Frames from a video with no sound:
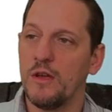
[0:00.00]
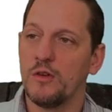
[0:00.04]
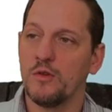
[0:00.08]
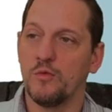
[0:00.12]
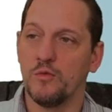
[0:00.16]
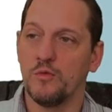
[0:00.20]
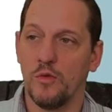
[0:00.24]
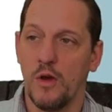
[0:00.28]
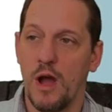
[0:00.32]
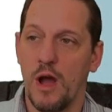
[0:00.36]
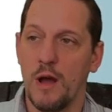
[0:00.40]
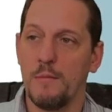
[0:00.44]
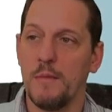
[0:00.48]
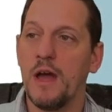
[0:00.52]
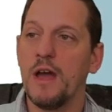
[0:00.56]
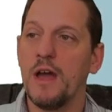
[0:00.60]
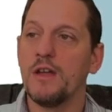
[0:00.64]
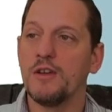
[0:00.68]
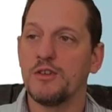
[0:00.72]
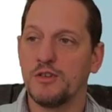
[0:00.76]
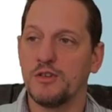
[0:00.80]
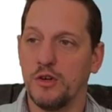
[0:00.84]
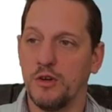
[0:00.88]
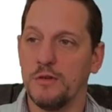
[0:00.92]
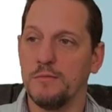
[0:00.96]
Rom
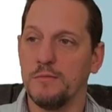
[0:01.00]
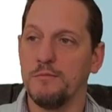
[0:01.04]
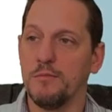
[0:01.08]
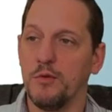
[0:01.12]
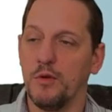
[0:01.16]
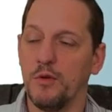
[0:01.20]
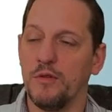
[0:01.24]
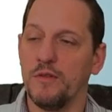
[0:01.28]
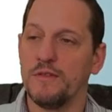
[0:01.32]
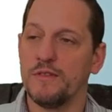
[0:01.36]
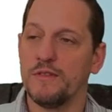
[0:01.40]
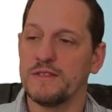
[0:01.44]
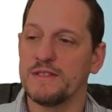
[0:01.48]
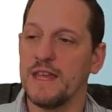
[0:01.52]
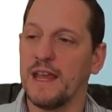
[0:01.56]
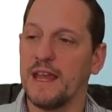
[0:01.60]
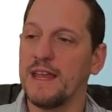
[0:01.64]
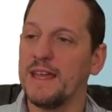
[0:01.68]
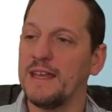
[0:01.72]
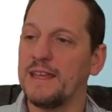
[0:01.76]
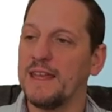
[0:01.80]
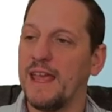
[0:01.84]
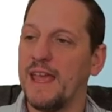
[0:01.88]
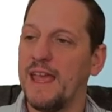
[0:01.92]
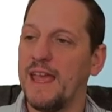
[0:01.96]
Turnbull
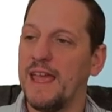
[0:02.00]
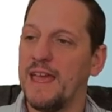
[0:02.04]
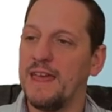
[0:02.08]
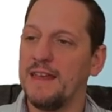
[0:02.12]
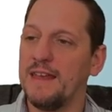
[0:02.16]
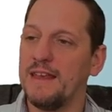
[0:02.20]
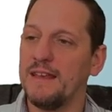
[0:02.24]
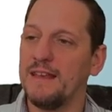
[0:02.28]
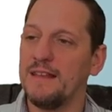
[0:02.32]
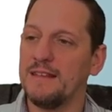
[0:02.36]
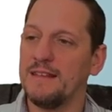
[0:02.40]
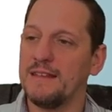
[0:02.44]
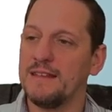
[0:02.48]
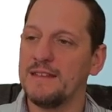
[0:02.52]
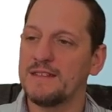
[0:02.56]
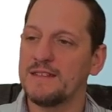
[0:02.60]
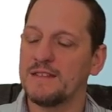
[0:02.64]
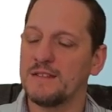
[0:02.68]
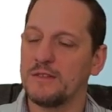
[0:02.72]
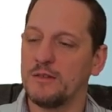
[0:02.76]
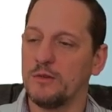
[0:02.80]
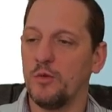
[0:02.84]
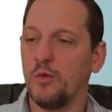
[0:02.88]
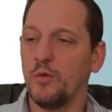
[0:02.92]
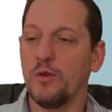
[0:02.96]
II, and it
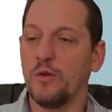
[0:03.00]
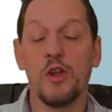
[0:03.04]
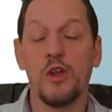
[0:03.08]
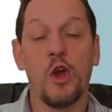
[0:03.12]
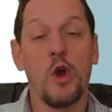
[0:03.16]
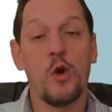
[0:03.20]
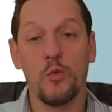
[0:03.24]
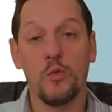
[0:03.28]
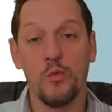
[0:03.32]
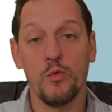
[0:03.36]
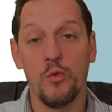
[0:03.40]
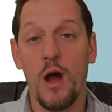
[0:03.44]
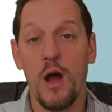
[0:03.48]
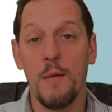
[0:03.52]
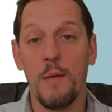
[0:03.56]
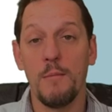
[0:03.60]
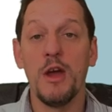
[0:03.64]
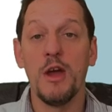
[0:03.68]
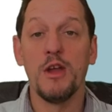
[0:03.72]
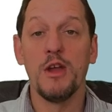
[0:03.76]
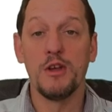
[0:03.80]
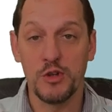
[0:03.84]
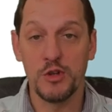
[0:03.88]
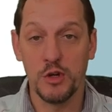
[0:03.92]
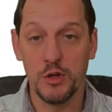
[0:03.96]
lists Lord Rom
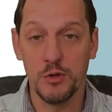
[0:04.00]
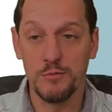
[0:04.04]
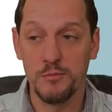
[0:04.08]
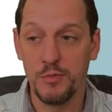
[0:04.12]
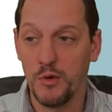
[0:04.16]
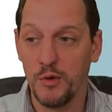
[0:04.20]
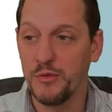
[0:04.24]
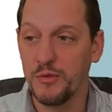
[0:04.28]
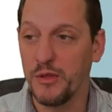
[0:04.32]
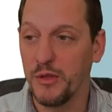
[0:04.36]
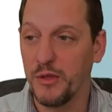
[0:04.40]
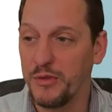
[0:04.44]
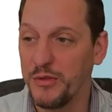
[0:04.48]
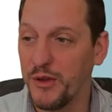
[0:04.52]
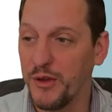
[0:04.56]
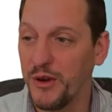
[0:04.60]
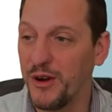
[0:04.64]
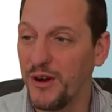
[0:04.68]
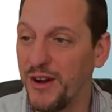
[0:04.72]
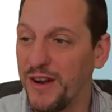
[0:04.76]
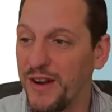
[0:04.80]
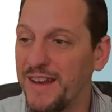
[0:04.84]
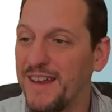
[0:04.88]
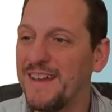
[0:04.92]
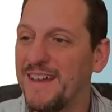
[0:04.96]
Turnbull
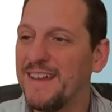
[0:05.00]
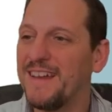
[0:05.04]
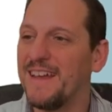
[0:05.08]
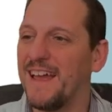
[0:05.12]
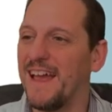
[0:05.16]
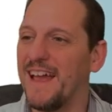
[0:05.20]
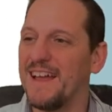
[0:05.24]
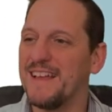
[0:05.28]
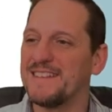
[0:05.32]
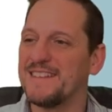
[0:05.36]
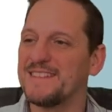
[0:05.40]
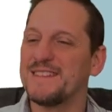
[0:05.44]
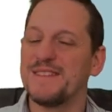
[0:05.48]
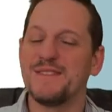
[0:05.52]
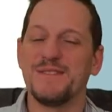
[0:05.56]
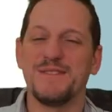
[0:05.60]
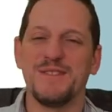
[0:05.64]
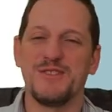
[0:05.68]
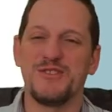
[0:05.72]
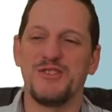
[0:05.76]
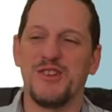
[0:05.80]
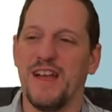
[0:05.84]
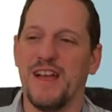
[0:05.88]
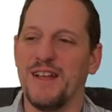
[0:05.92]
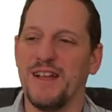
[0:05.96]
III as the
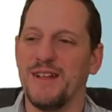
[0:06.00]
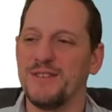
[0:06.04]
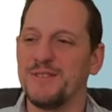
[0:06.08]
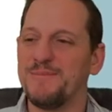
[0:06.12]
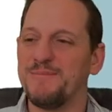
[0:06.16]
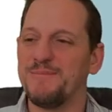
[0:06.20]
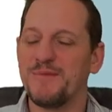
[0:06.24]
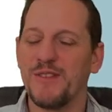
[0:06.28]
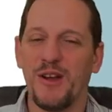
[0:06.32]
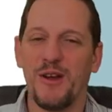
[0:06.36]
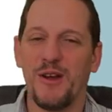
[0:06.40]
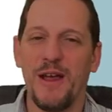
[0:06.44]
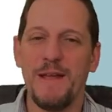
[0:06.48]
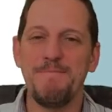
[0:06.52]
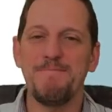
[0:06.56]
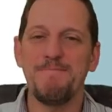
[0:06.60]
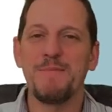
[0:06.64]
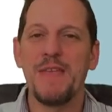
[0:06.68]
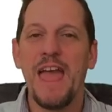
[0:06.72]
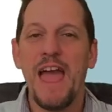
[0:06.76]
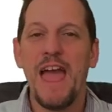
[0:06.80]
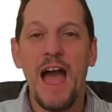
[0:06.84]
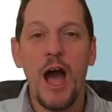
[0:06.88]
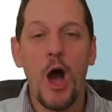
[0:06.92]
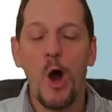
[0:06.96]
child. All right,
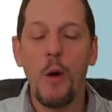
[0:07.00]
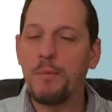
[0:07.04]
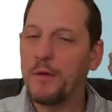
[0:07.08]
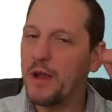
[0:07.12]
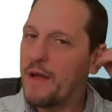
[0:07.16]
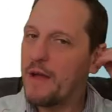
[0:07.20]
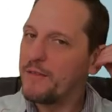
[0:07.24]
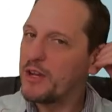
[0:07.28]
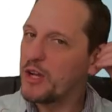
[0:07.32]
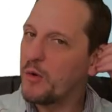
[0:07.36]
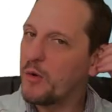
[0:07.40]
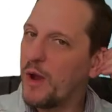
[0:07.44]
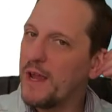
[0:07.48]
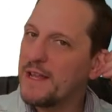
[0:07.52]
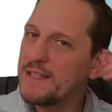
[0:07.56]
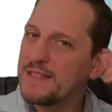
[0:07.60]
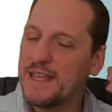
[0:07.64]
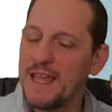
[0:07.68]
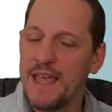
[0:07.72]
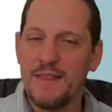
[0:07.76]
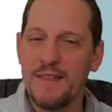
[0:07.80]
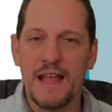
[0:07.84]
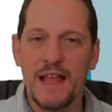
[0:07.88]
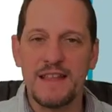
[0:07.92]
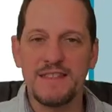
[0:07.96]
hope you're having a great
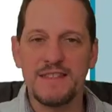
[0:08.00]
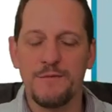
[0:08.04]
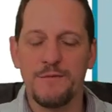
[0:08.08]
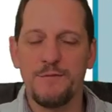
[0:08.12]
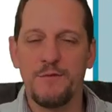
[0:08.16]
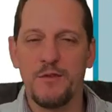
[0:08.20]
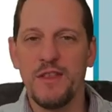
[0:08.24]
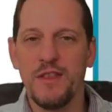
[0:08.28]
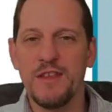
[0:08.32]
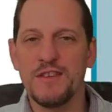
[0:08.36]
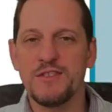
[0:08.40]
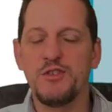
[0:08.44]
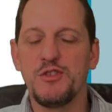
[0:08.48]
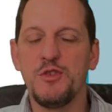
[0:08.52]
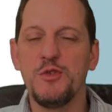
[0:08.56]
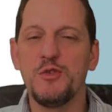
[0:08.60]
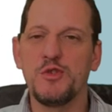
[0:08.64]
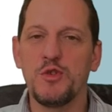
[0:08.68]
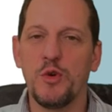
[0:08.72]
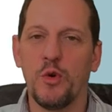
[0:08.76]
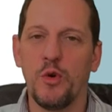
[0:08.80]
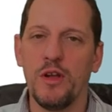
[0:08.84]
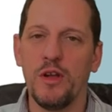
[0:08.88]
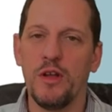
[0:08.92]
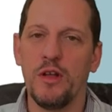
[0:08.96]
day. That's it for this
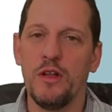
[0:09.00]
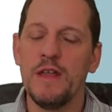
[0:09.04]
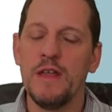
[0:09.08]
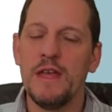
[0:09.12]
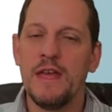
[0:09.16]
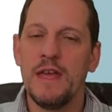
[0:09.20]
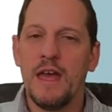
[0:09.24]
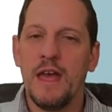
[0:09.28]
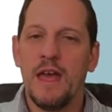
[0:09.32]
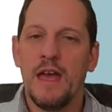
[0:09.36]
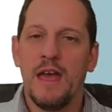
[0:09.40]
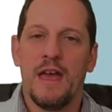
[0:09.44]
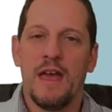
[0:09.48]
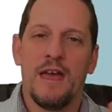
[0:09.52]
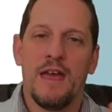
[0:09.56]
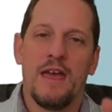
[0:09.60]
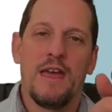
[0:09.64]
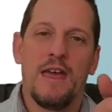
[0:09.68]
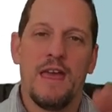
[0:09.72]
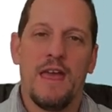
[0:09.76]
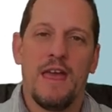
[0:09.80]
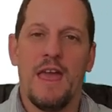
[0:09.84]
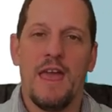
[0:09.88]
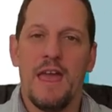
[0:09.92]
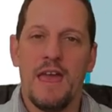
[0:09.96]
tutorial,
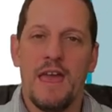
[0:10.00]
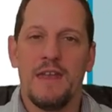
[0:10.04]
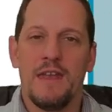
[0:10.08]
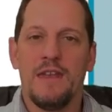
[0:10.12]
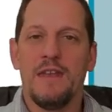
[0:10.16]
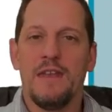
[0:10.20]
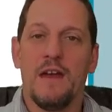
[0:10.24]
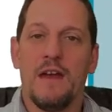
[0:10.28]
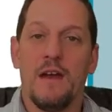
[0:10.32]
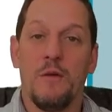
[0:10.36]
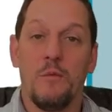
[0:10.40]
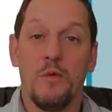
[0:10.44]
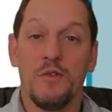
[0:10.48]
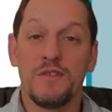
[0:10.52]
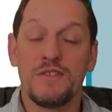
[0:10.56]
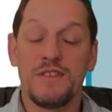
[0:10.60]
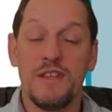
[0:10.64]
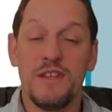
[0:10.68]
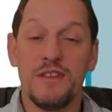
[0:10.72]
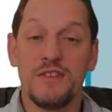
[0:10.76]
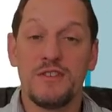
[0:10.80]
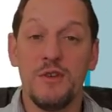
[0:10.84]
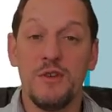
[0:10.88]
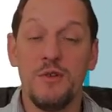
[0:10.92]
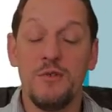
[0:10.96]
and uh, we'll see
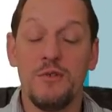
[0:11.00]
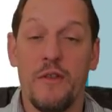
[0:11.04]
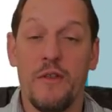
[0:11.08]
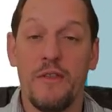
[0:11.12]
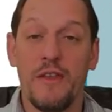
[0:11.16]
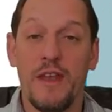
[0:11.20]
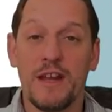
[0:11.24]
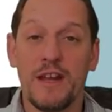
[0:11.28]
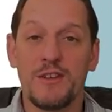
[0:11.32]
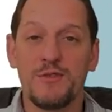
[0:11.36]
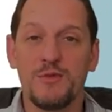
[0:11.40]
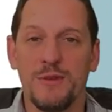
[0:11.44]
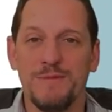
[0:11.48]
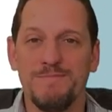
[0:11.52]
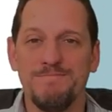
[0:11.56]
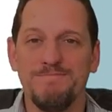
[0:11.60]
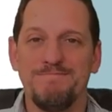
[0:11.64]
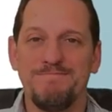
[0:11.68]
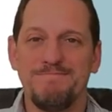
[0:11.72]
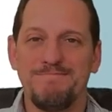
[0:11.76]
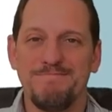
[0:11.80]
you soon on the next one.